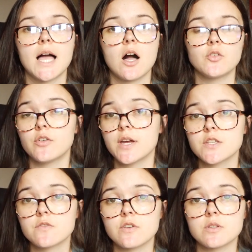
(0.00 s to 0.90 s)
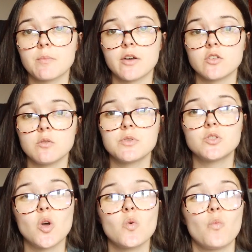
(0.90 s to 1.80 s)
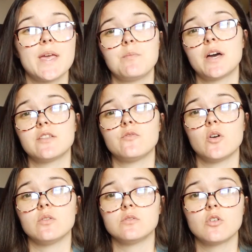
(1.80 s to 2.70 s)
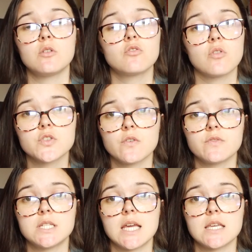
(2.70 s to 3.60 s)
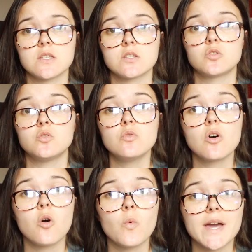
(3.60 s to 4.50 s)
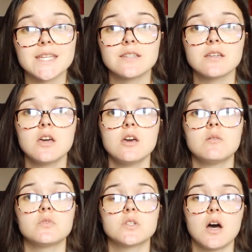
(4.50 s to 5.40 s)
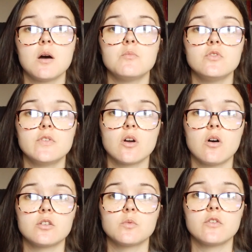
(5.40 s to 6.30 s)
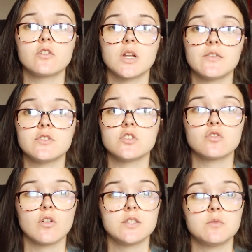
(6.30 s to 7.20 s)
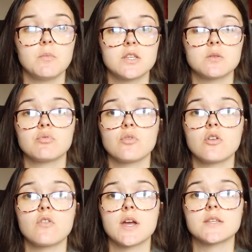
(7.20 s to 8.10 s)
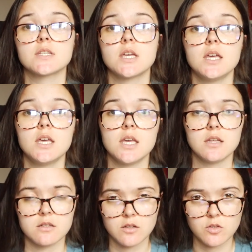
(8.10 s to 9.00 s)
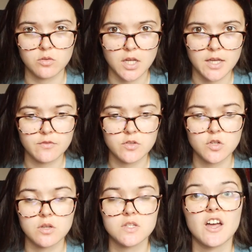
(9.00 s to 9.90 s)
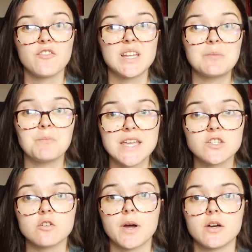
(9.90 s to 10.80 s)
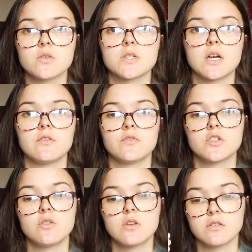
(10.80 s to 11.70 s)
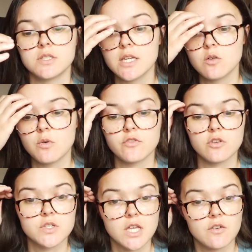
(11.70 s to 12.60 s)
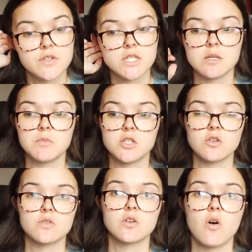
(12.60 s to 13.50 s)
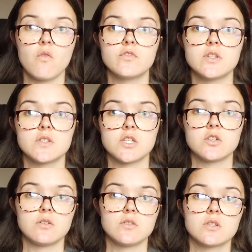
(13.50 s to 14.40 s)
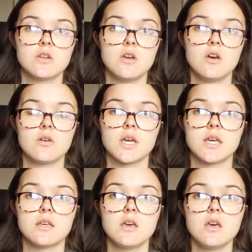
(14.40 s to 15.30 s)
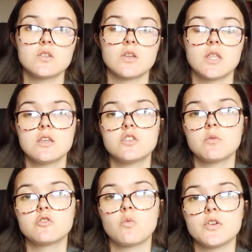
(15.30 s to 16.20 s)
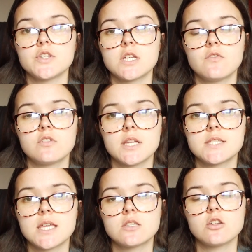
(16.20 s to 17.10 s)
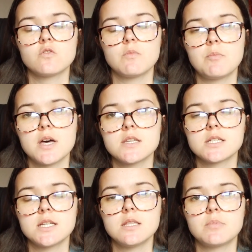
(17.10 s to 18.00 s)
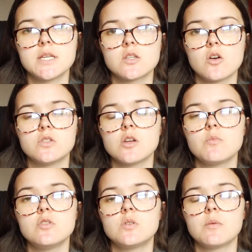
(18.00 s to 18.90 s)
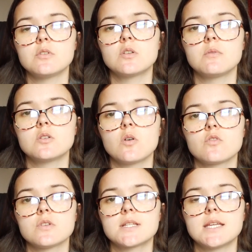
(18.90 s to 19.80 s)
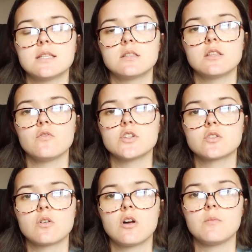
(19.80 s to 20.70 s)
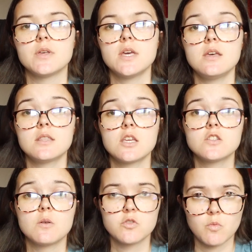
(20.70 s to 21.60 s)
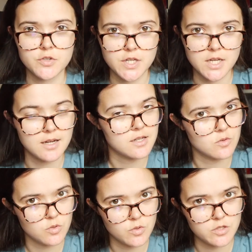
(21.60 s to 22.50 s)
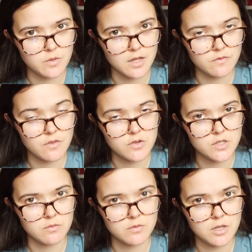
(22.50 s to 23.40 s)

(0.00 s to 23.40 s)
how your ex feels about you but don't wait by the phone don't cross off the days do not wait start moving on with your life and try to make some progress in your life. So you can start feeling better about yourself. So you can deal with those self esteem issues and confidence issues. Okay, so thank you so much for watching. If you'd like to get in touch with me personally, then please go to www.christineloveridge.com. Thank you so much for watching, and I shall talk to you again very soon.